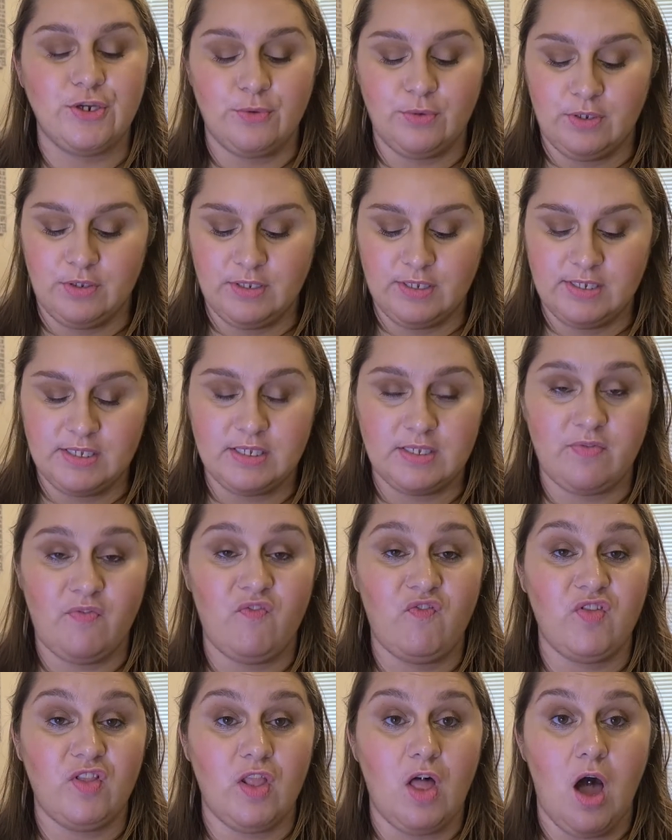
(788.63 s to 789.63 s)
This is
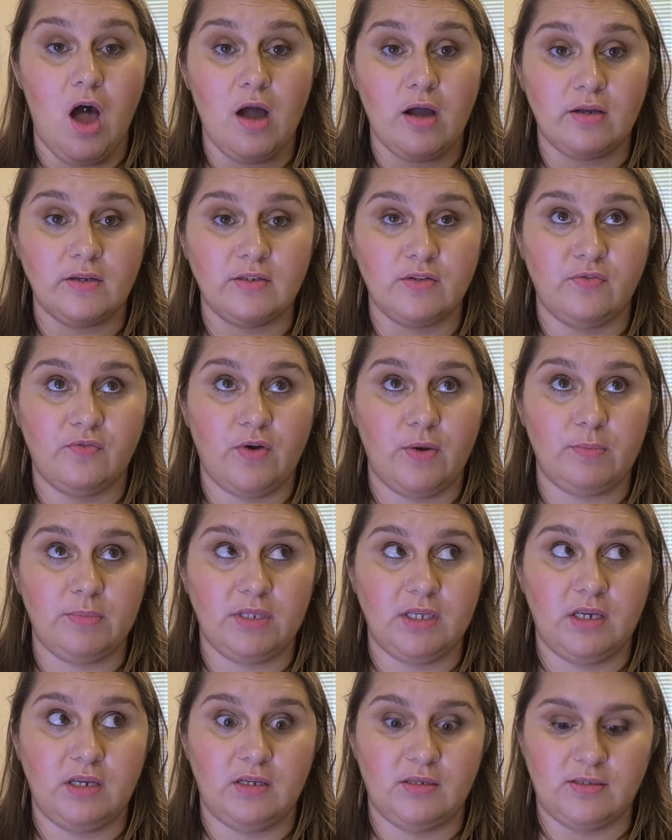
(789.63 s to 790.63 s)
Phlox from
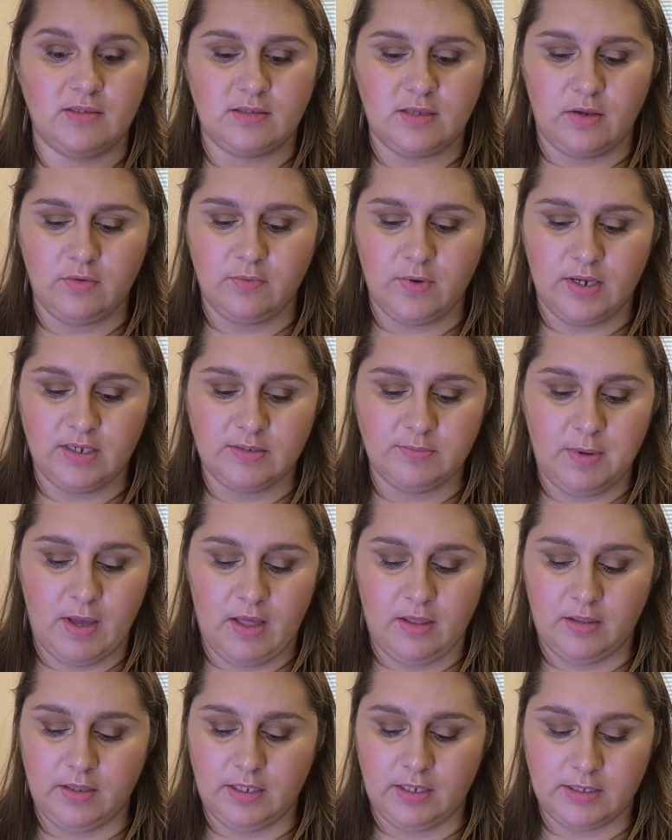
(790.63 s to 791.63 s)
the Sunrise
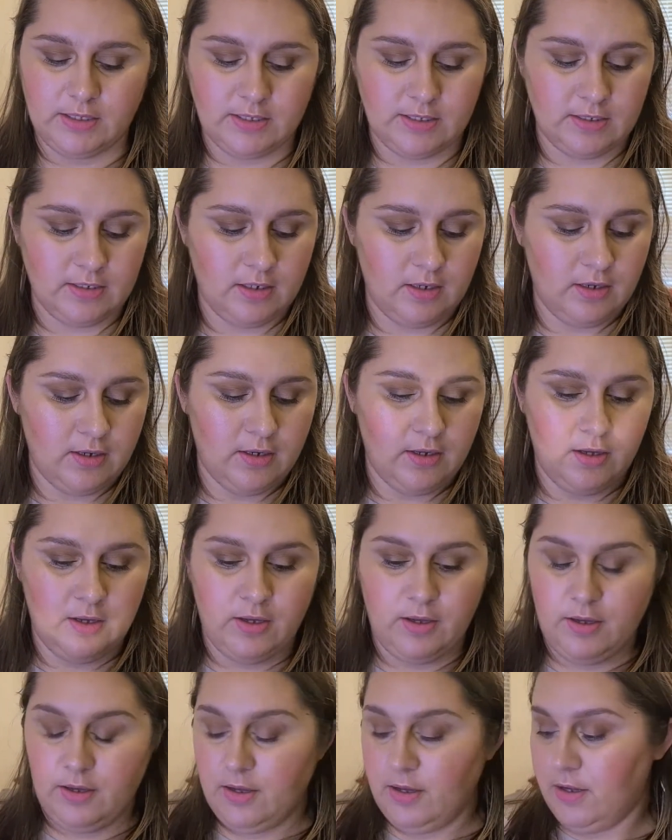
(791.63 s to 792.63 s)
palette.
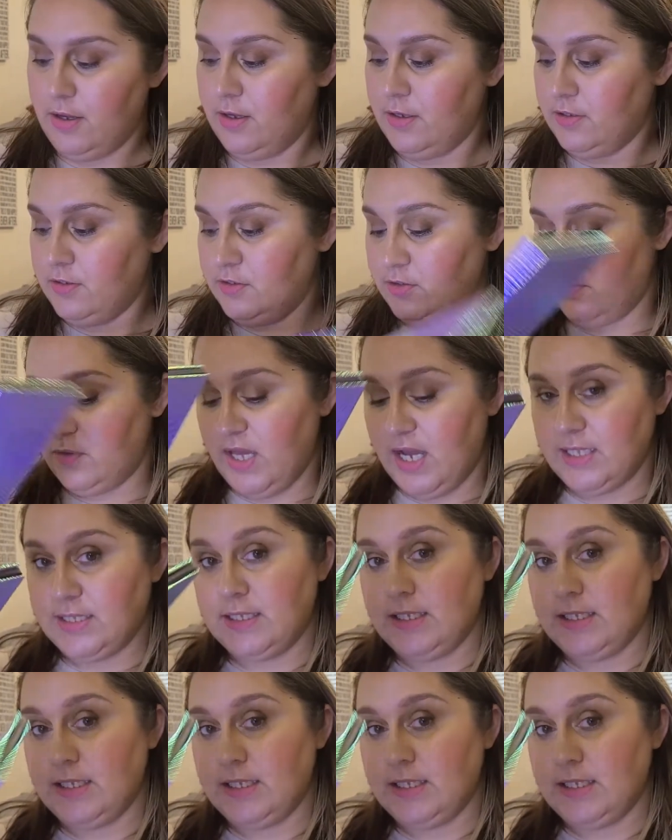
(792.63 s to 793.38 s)
So that's